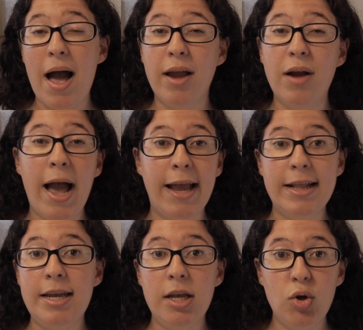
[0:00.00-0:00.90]
I
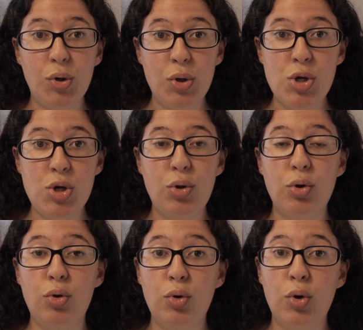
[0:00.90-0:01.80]
highly encourage you
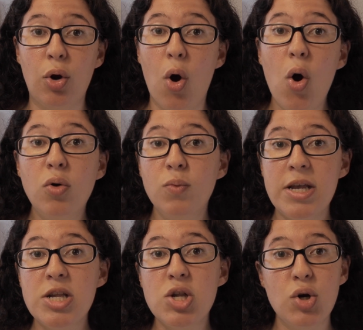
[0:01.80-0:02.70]
to do your own
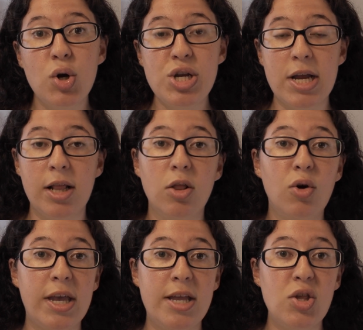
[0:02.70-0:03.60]
research and
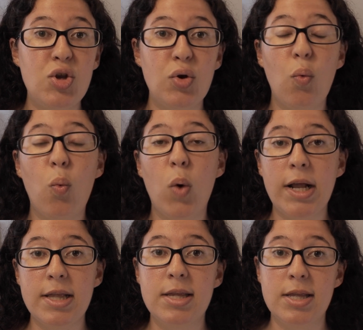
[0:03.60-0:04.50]
look into
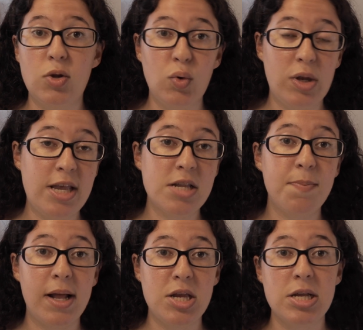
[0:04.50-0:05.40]
what do these
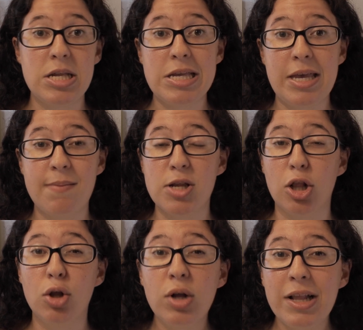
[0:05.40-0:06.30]
pension schemes
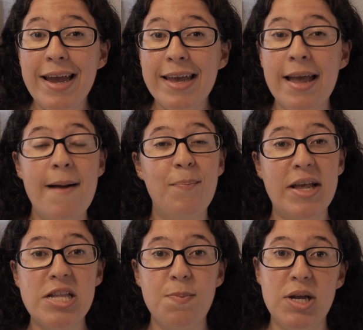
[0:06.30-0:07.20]
look like,
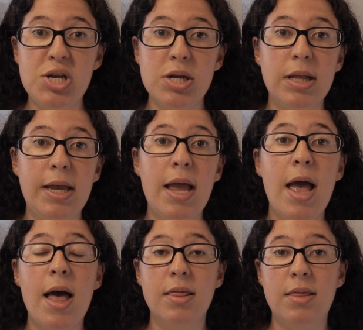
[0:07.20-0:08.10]
especially
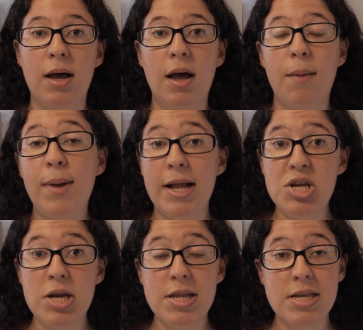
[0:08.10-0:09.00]
the
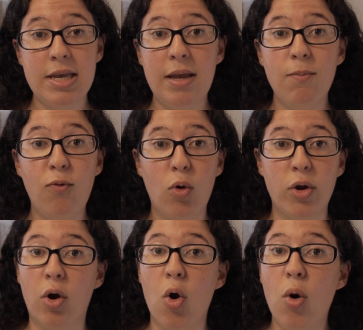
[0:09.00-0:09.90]
pension scheme for
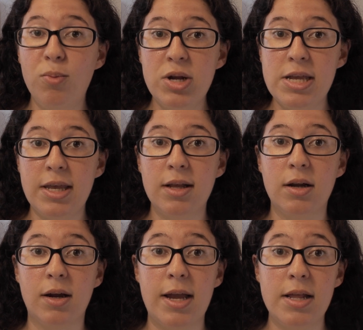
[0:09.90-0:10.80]
your own
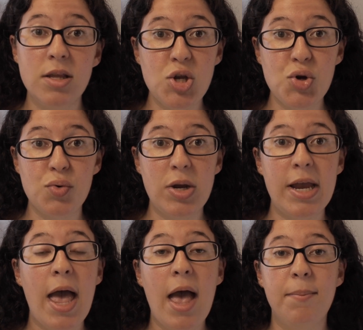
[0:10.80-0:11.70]
particular
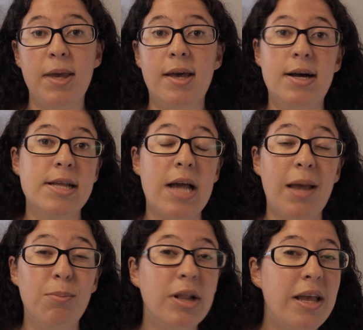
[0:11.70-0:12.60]
industry, because
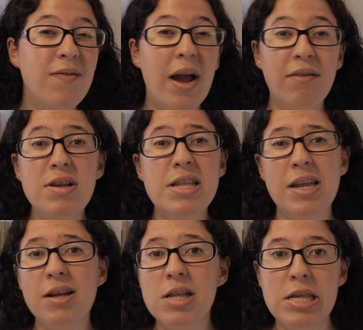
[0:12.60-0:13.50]
I believe every
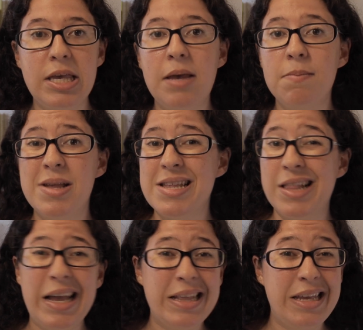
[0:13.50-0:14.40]
single scheme is
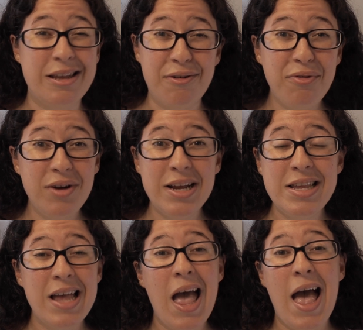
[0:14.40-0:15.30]
slightly
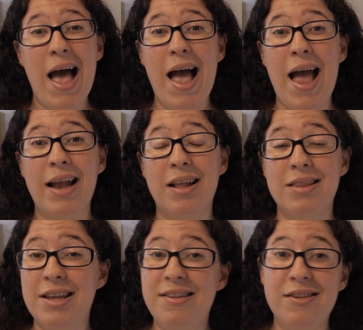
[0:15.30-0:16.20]
different. And
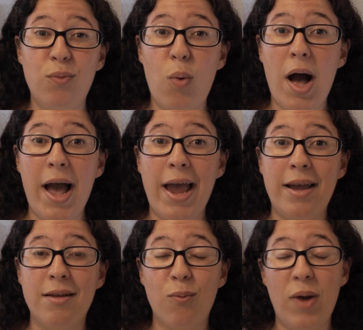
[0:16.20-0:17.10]
this is
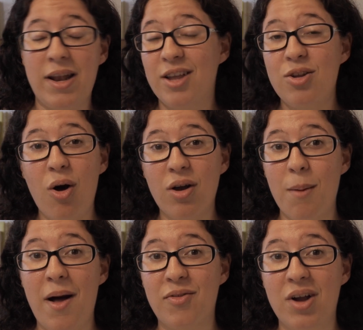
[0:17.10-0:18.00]
why when I talk
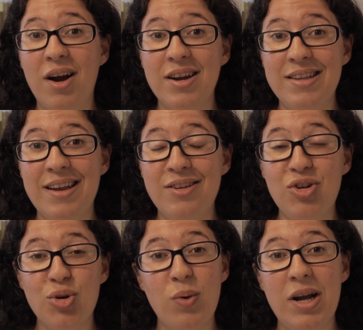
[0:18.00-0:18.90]
about the
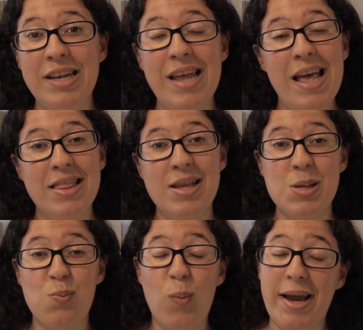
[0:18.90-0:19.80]
architecture one,
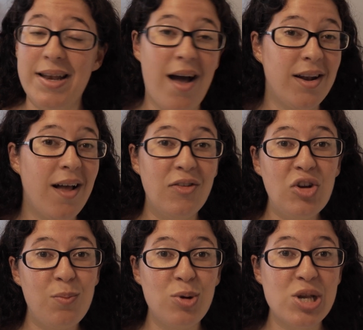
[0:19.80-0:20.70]
this might not
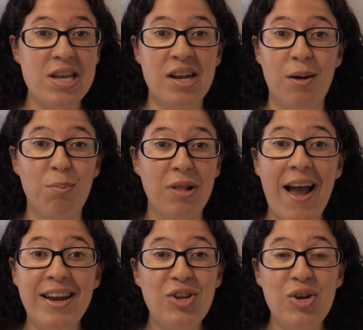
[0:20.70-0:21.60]
100%
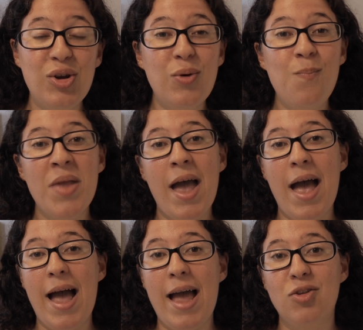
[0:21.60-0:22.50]
apply to you.
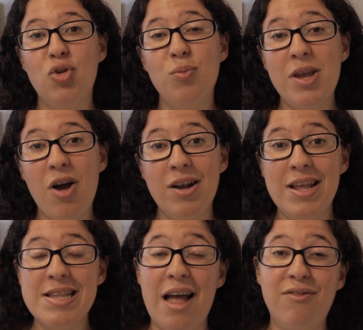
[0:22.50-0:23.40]
And to be
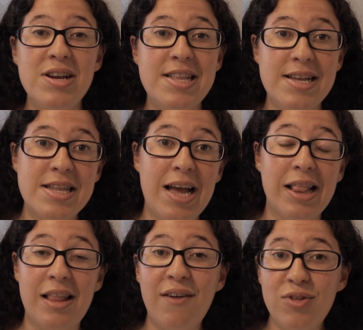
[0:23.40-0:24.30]
honest, ever since I
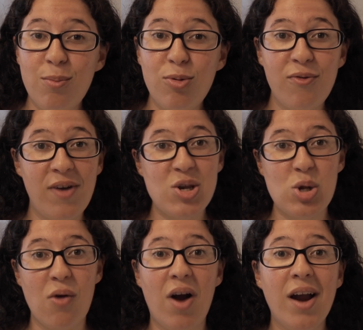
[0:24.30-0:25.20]
left the
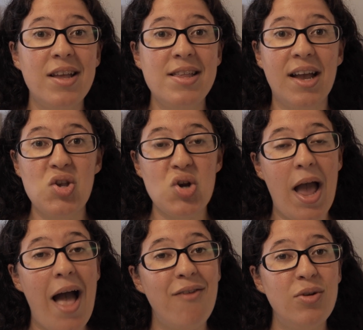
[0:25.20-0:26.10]
profession of architecture,
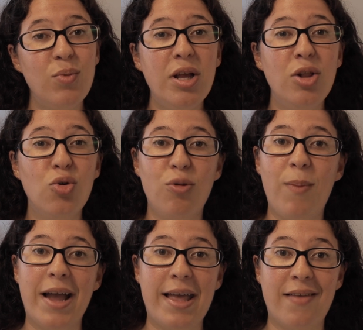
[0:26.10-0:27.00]
I haven't really looked
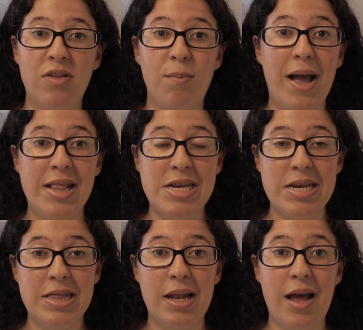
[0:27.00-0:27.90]
back at the
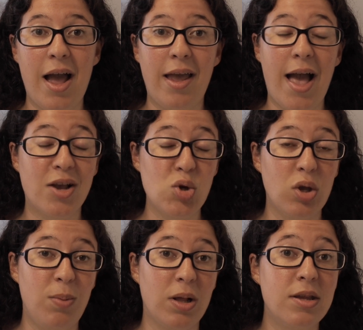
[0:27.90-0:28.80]
pension that I
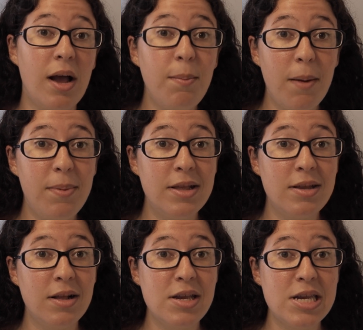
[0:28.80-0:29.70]
actually built up
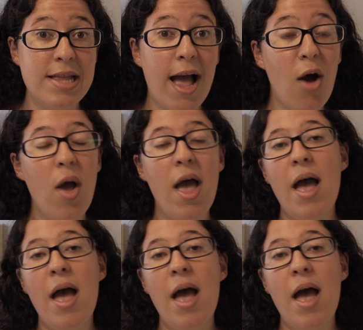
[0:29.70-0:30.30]
until this now.